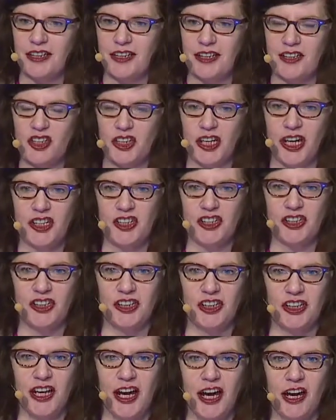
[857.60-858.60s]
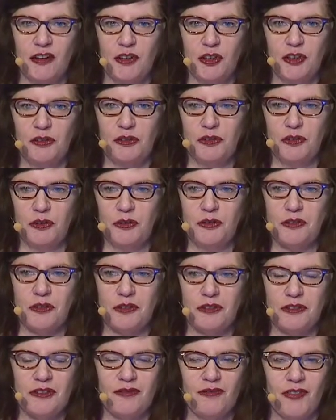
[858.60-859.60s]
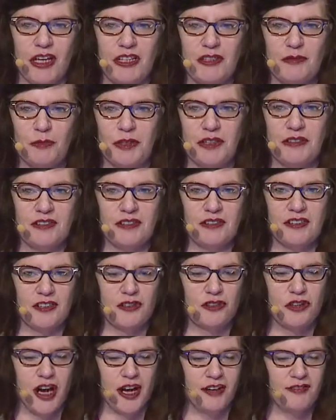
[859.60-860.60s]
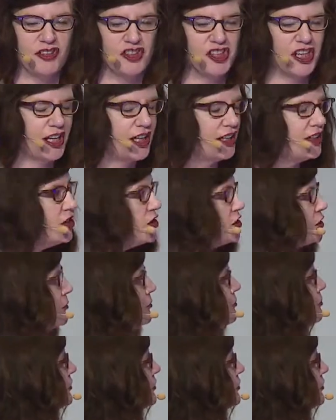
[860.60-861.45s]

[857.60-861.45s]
in education and how you use those investments to drive change.